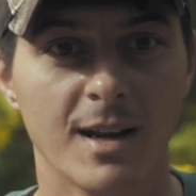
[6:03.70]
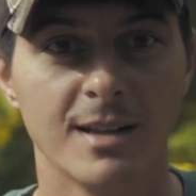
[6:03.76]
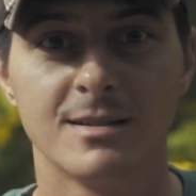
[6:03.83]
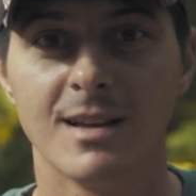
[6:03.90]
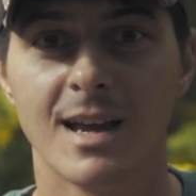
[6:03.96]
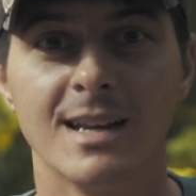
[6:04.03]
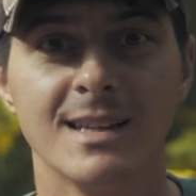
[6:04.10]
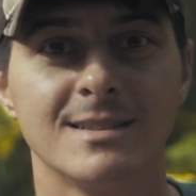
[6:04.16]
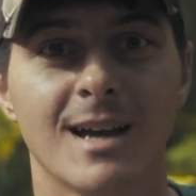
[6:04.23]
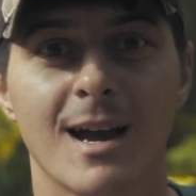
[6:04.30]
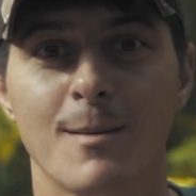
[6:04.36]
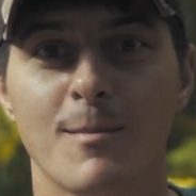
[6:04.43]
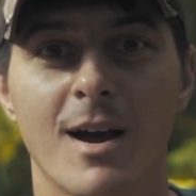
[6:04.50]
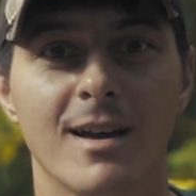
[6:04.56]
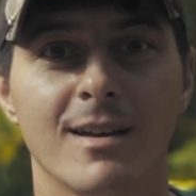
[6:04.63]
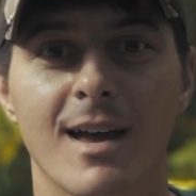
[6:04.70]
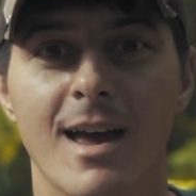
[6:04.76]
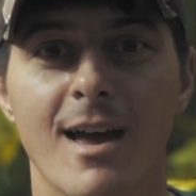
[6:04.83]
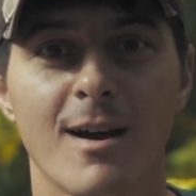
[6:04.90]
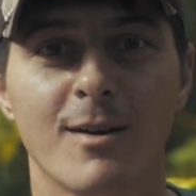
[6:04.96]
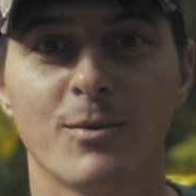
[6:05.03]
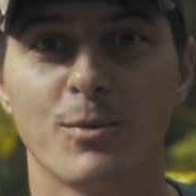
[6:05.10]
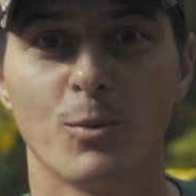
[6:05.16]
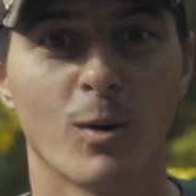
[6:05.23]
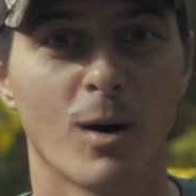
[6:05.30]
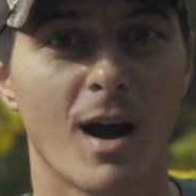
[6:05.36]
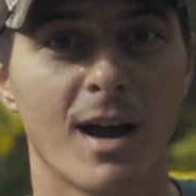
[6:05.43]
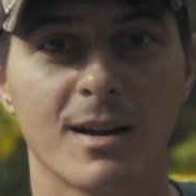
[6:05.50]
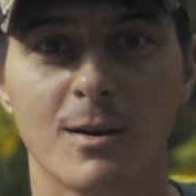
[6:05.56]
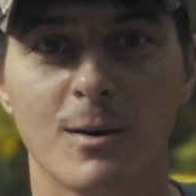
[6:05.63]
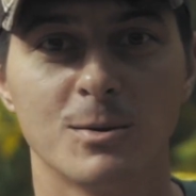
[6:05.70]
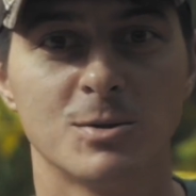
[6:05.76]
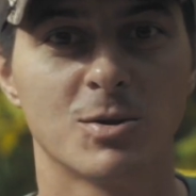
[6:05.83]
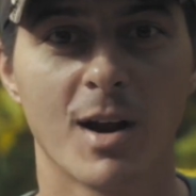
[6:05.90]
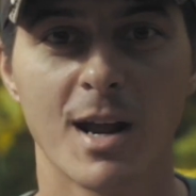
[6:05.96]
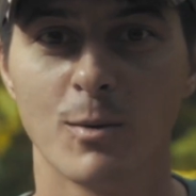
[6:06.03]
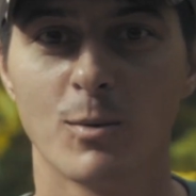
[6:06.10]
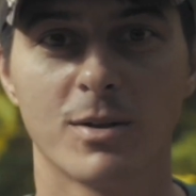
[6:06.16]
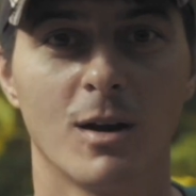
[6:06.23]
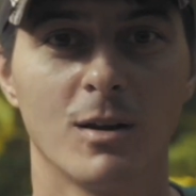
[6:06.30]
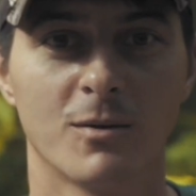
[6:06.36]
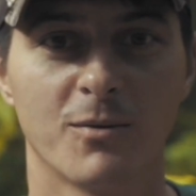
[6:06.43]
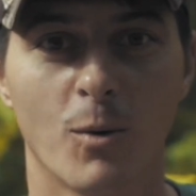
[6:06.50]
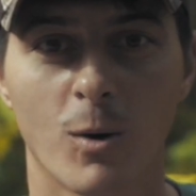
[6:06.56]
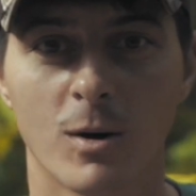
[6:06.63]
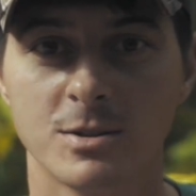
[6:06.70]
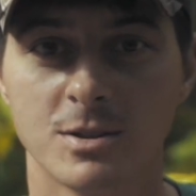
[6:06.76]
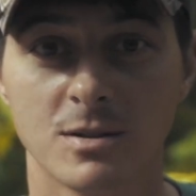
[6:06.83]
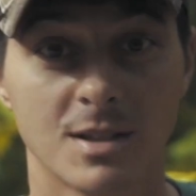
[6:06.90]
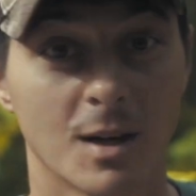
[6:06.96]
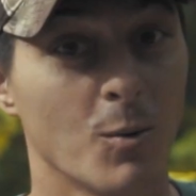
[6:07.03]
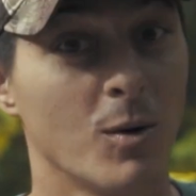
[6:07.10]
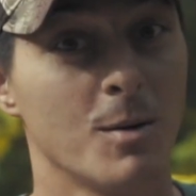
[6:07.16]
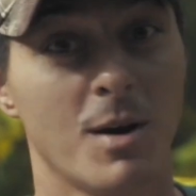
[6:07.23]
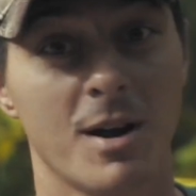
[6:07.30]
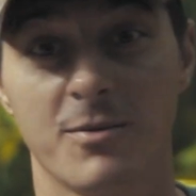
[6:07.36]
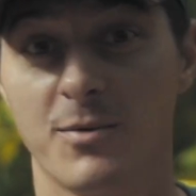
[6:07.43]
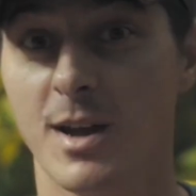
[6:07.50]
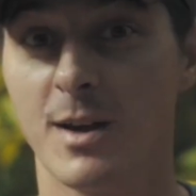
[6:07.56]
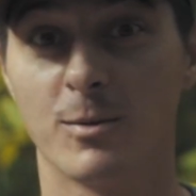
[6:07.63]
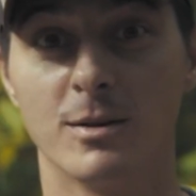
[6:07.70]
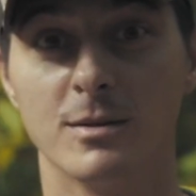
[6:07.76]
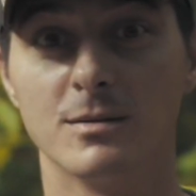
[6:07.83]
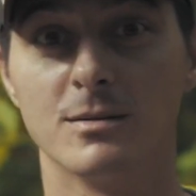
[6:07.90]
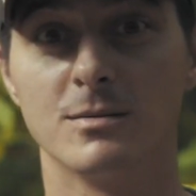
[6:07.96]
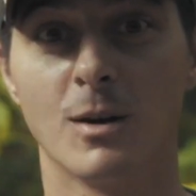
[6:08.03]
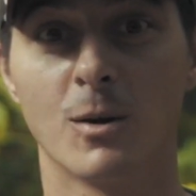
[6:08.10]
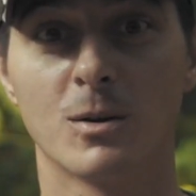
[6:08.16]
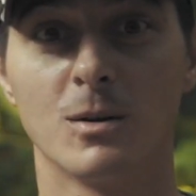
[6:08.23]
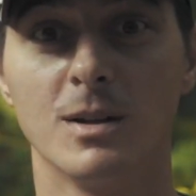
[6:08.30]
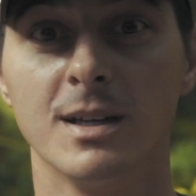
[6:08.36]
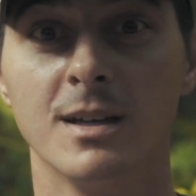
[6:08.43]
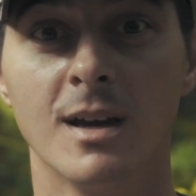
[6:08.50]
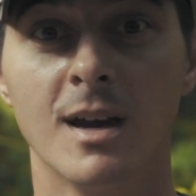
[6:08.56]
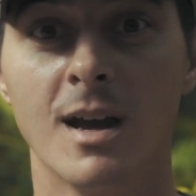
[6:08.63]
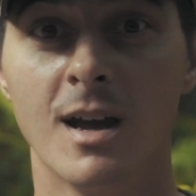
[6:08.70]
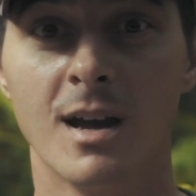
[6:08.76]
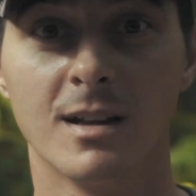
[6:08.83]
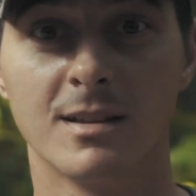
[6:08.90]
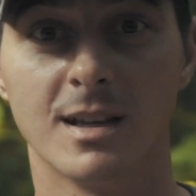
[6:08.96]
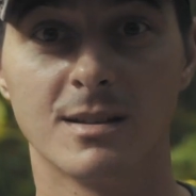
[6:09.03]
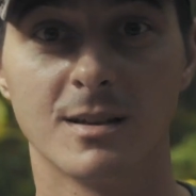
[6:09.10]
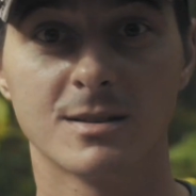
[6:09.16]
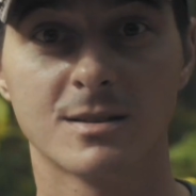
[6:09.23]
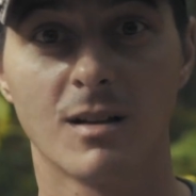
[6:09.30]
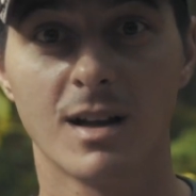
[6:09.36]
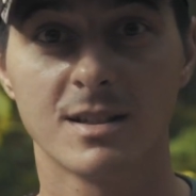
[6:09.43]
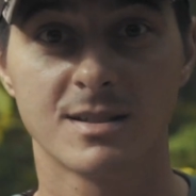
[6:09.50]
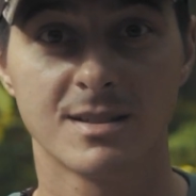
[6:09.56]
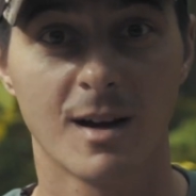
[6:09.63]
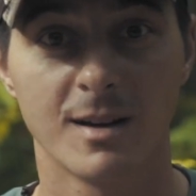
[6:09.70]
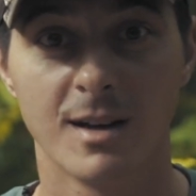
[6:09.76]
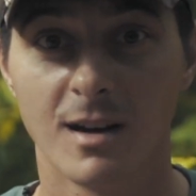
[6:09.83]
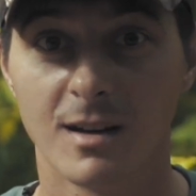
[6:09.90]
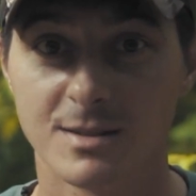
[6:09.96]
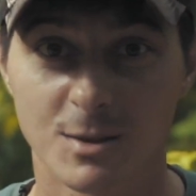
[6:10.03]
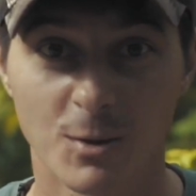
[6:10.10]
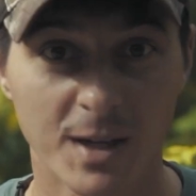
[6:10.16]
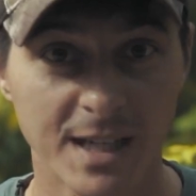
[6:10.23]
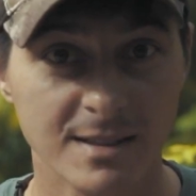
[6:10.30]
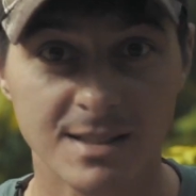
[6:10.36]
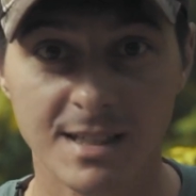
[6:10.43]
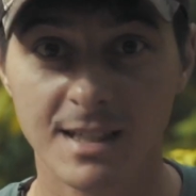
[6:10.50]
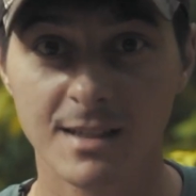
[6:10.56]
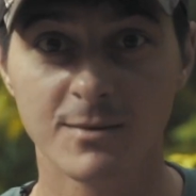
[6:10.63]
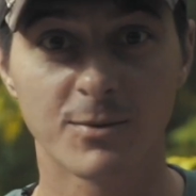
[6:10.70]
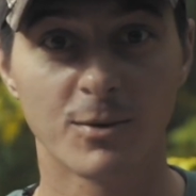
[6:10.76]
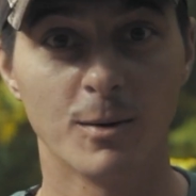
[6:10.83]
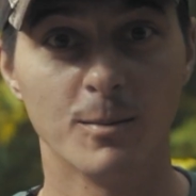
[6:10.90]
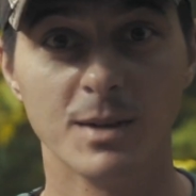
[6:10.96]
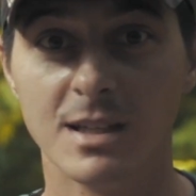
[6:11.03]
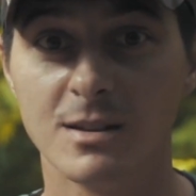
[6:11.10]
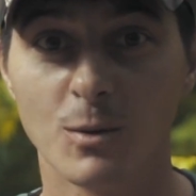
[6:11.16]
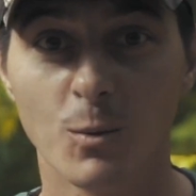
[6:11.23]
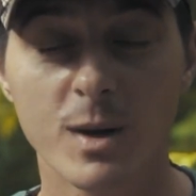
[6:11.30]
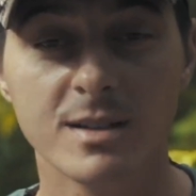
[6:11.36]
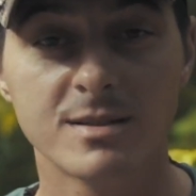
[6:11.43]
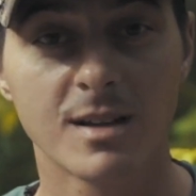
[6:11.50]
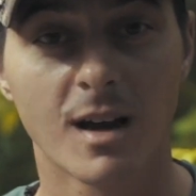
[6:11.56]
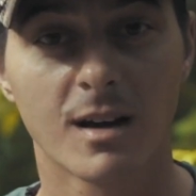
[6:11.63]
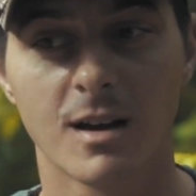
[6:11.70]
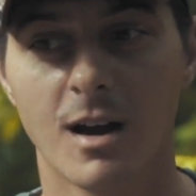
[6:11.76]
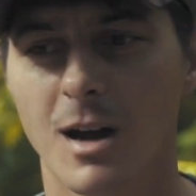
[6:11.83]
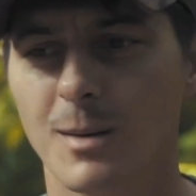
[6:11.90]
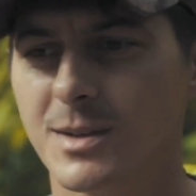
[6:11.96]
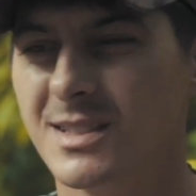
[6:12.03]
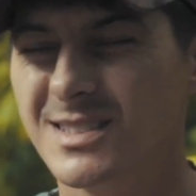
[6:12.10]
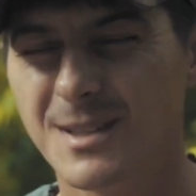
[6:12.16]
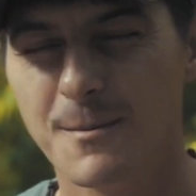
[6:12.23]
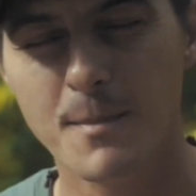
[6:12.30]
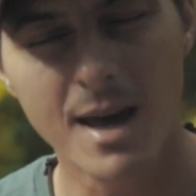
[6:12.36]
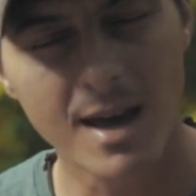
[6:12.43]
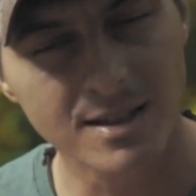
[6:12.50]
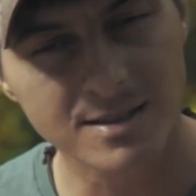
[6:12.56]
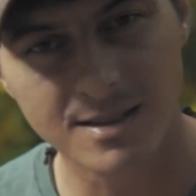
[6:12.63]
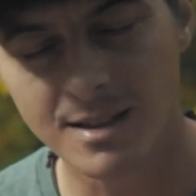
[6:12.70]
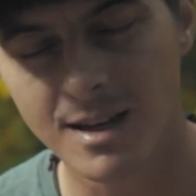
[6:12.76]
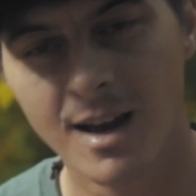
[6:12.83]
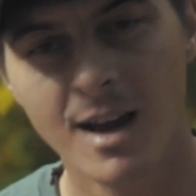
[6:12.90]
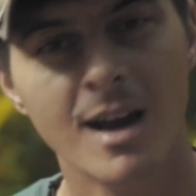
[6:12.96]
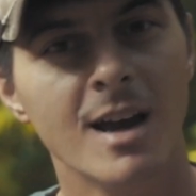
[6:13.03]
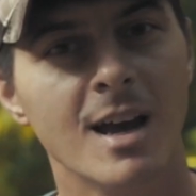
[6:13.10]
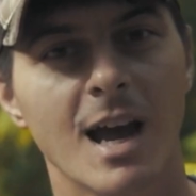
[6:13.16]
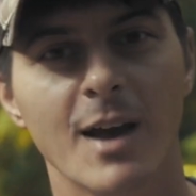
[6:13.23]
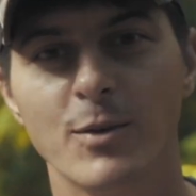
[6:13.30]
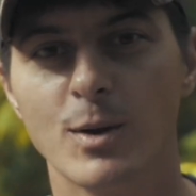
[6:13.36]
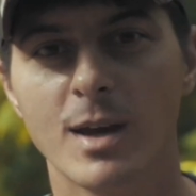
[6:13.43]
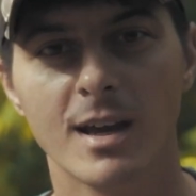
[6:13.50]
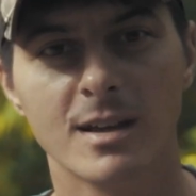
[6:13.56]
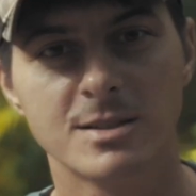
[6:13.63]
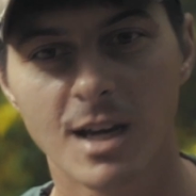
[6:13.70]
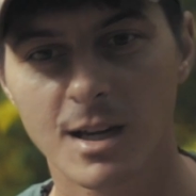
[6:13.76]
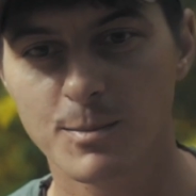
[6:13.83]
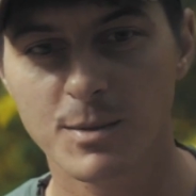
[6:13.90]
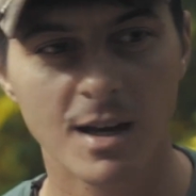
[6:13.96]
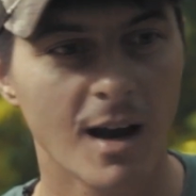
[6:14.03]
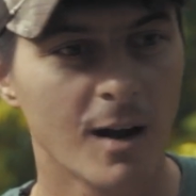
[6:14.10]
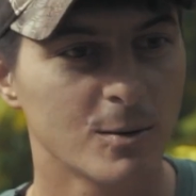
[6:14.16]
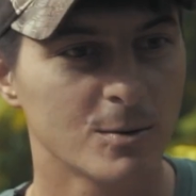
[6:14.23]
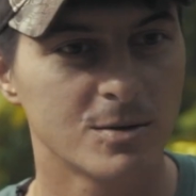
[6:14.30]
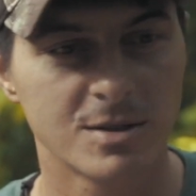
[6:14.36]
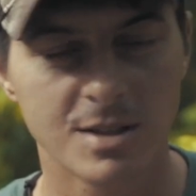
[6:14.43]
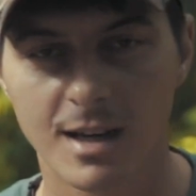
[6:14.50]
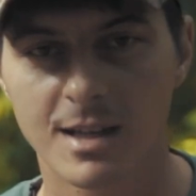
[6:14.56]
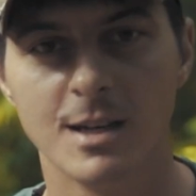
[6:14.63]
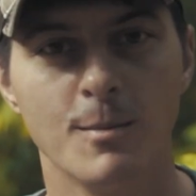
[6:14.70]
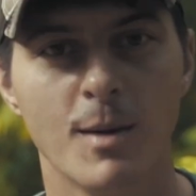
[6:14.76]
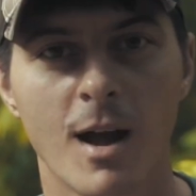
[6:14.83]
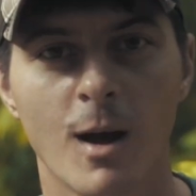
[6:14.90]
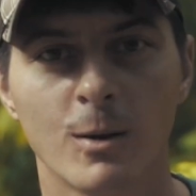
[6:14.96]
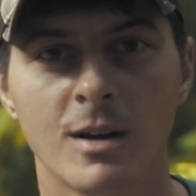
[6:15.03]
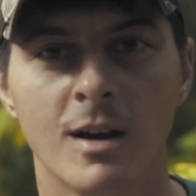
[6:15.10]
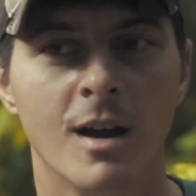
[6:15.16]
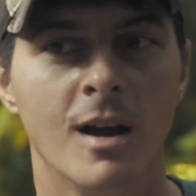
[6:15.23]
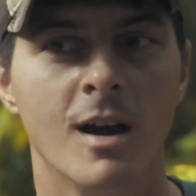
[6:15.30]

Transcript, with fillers: any any time I have where I can go train with other foragers, like one of my favorite locally that does classes out here is Green Dean from eattheweeds.com. He's amazing. And if you can't check me out, check him out.